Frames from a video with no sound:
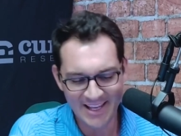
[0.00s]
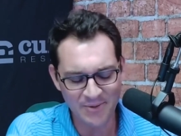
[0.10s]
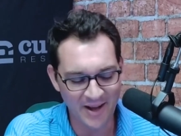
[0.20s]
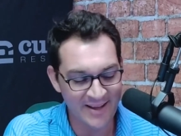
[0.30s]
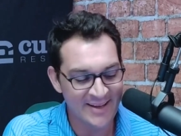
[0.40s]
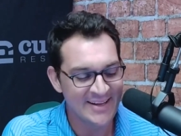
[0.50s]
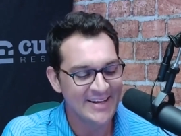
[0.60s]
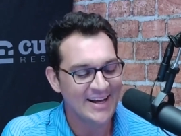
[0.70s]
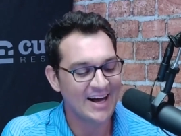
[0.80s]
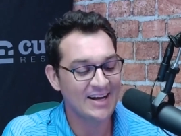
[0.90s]
anyway,
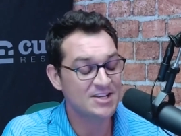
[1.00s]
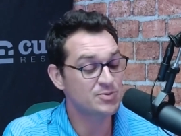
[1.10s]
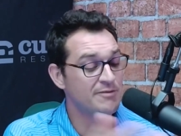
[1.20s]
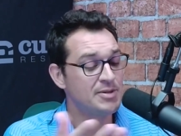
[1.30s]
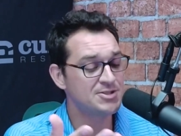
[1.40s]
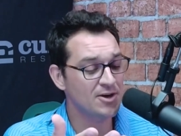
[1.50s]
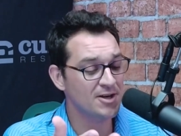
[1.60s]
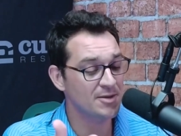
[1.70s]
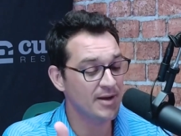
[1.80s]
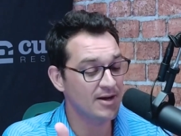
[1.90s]
because uh, we've been
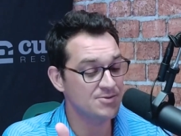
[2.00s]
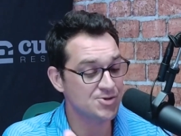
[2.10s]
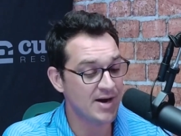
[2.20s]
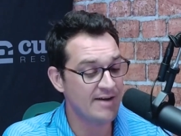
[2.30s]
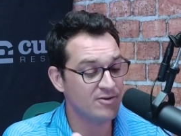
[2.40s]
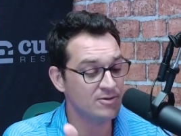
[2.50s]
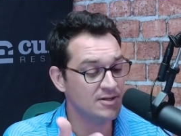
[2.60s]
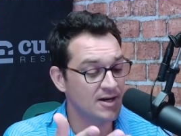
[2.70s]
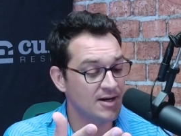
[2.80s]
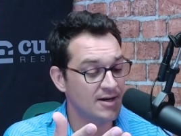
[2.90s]
talking about
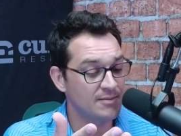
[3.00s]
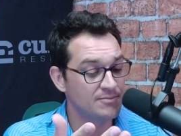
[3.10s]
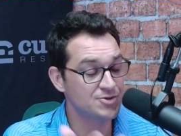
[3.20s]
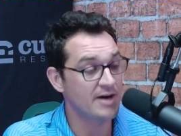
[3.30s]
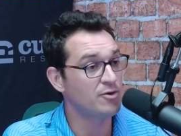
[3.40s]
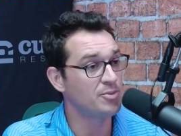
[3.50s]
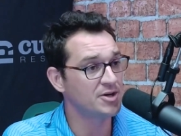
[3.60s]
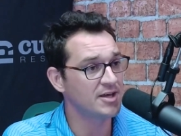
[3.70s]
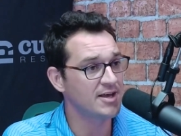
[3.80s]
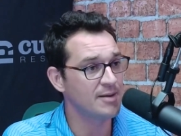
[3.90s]
travel, um, travel
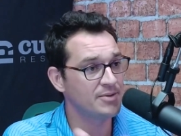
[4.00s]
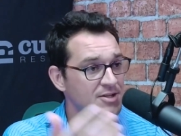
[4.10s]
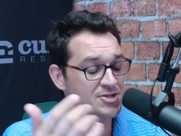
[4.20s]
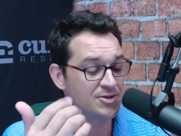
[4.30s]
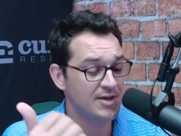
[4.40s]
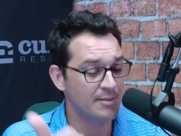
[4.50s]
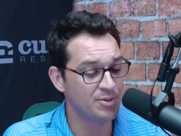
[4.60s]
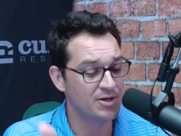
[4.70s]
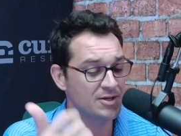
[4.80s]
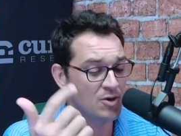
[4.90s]
booking companies. So you got
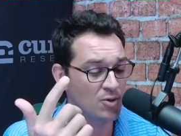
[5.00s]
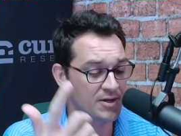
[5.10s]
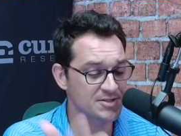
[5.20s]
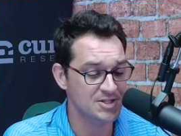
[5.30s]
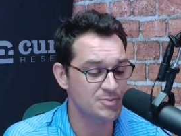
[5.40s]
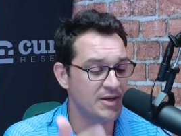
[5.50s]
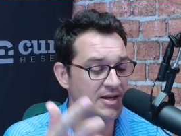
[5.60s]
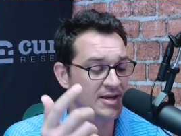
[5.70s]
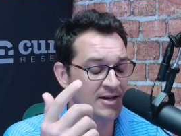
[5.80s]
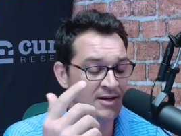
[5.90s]
Booking Holdings,
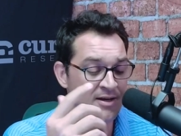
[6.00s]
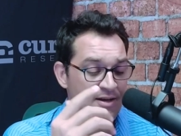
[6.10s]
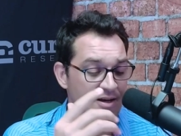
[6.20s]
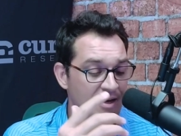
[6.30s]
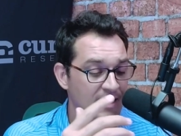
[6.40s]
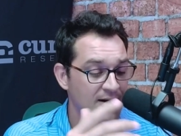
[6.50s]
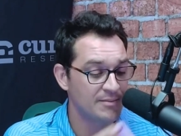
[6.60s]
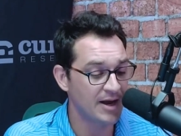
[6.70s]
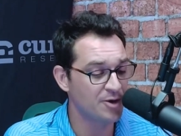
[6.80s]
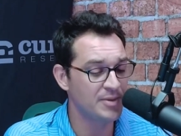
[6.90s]
Expedia,
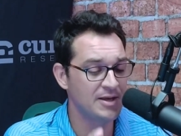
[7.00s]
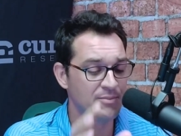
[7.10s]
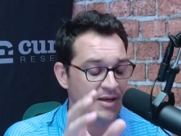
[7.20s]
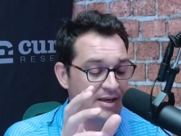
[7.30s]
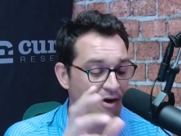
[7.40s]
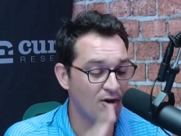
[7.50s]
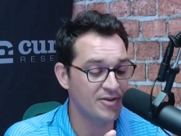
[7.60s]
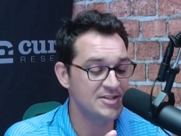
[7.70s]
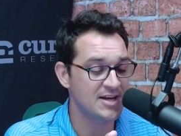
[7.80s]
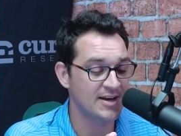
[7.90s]
um, Airbnb, all
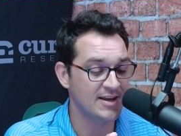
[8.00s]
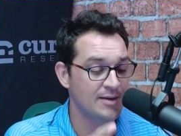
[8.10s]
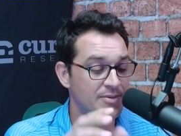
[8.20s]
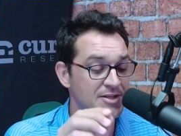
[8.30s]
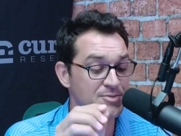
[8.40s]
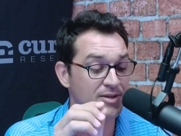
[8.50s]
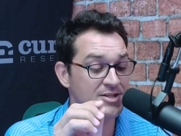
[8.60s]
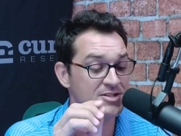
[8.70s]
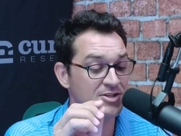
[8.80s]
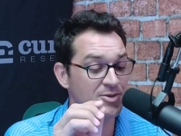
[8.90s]
these kind of companies.
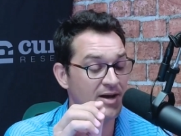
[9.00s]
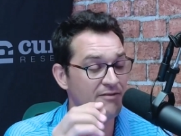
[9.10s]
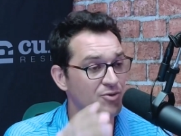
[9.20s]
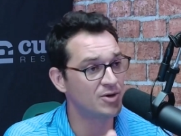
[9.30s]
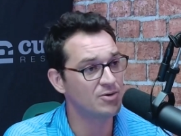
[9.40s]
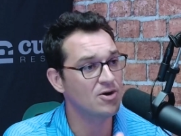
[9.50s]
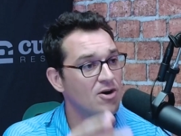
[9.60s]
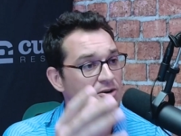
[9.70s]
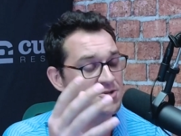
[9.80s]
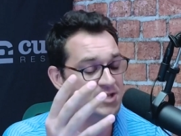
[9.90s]
Plus, then you have the rental
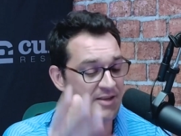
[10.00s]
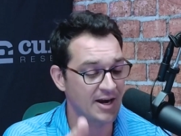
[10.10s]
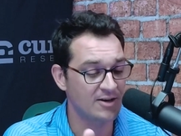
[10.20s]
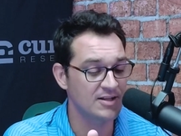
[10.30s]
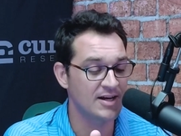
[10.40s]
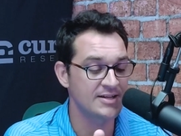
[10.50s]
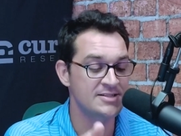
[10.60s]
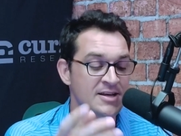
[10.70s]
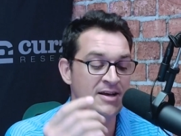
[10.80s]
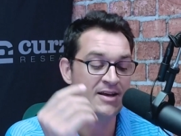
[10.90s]
cars and the airlines.